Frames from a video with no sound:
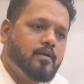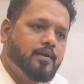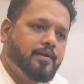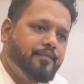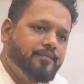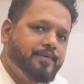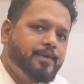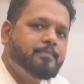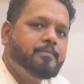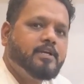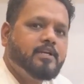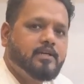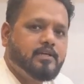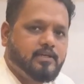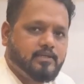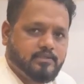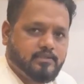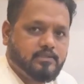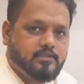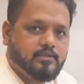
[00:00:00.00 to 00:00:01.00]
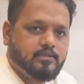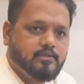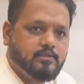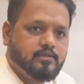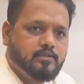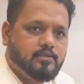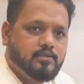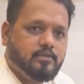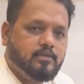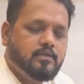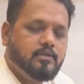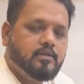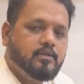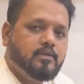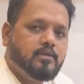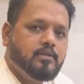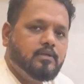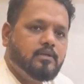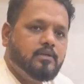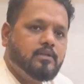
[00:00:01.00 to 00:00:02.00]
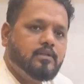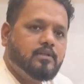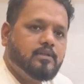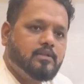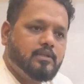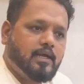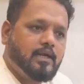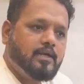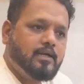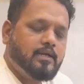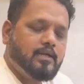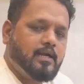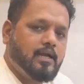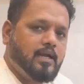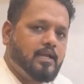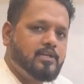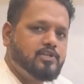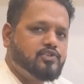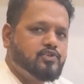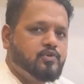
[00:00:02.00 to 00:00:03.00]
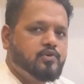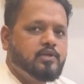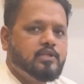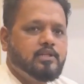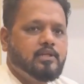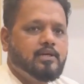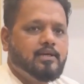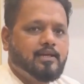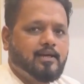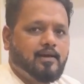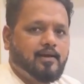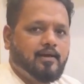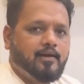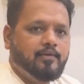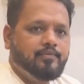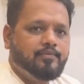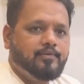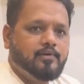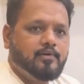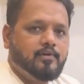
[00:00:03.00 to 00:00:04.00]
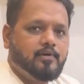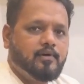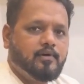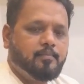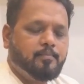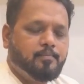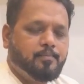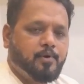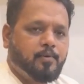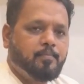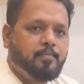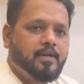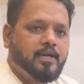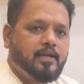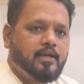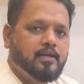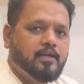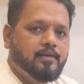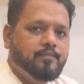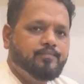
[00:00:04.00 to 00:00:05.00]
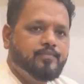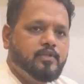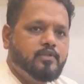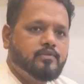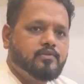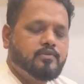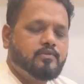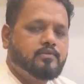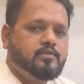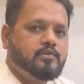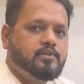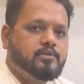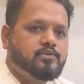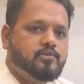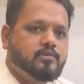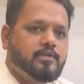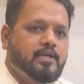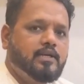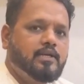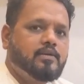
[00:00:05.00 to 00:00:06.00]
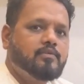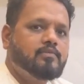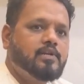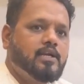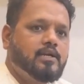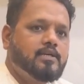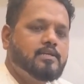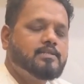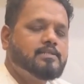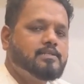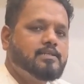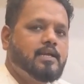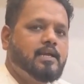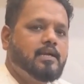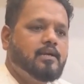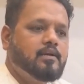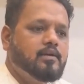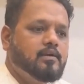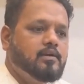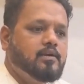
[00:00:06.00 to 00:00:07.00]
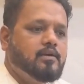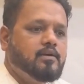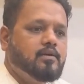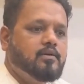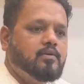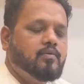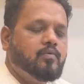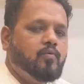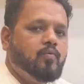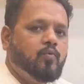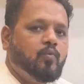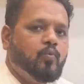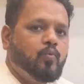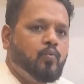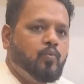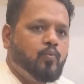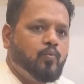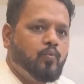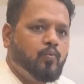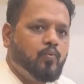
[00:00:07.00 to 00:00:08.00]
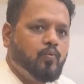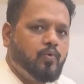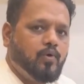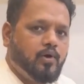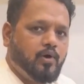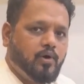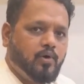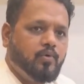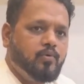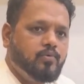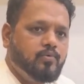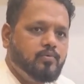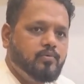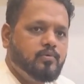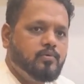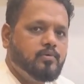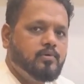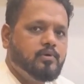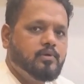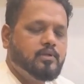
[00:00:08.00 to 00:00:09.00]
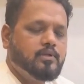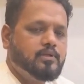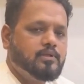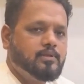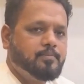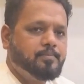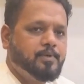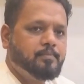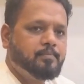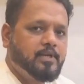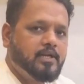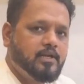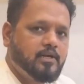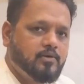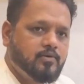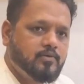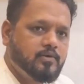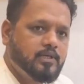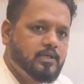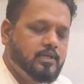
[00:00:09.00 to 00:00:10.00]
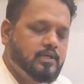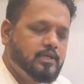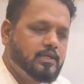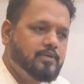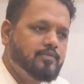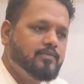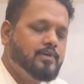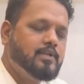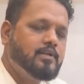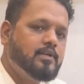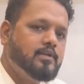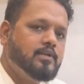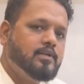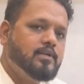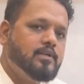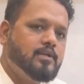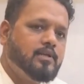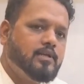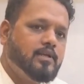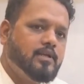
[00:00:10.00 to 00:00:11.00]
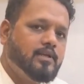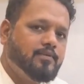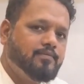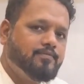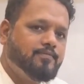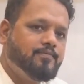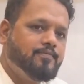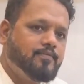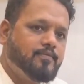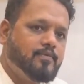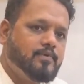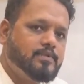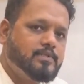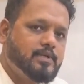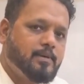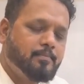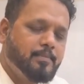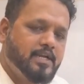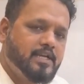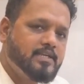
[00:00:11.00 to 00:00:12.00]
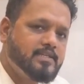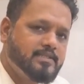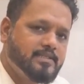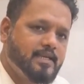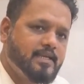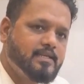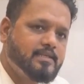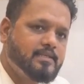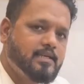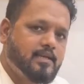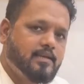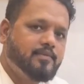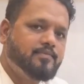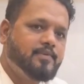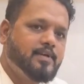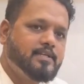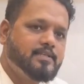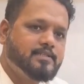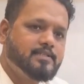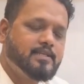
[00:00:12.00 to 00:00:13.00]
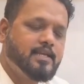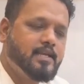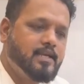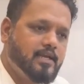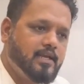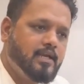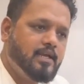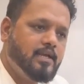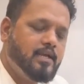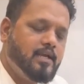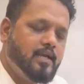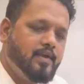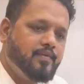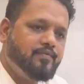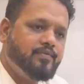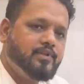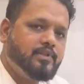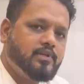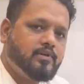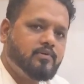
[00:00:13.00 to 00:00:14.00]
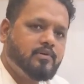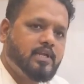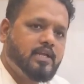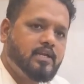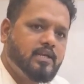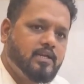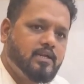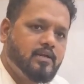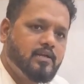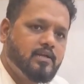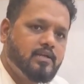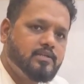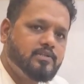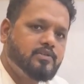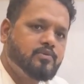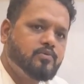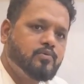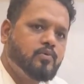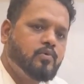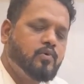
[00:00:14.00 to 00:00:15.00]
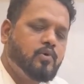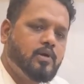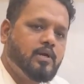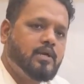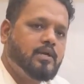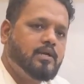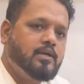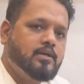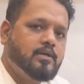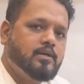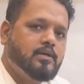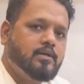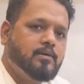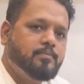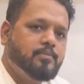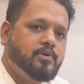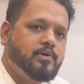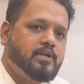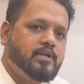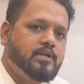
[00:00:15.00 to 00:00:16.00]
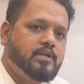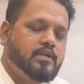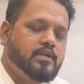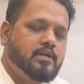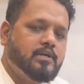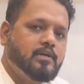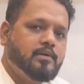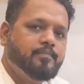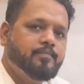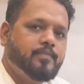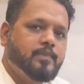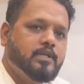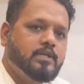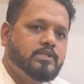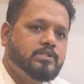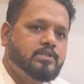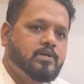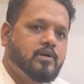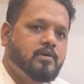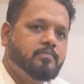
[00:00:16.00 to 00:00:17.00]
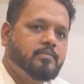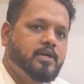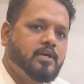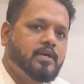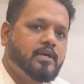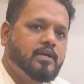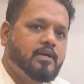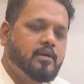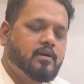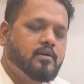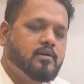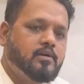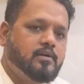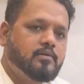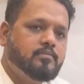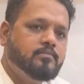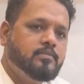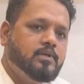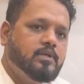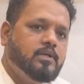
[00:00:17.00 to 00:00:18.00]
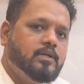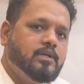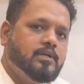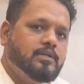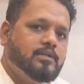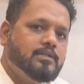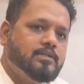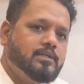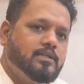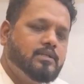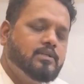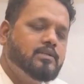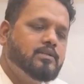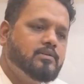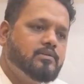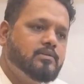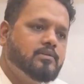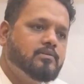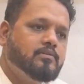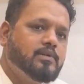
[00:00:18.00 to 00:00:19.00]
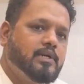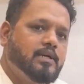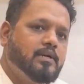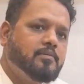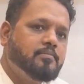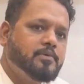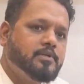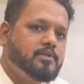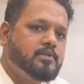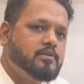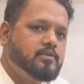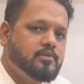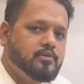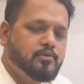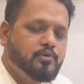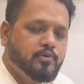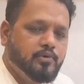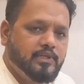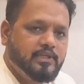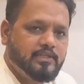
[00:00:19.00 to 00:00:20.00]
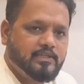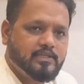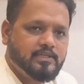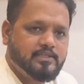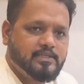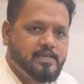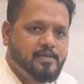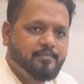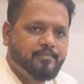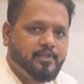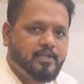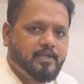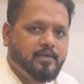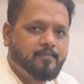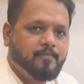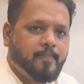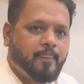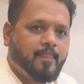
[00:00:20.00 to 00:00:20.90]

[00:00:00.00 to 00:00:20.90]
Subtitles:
everybody does. That I'll show in the graph properly, so that you will understand how the people are doing. Even if somebody says, or if I say, without any knowledge you go and put it in a stock market long term, you'll end up doing the same thing.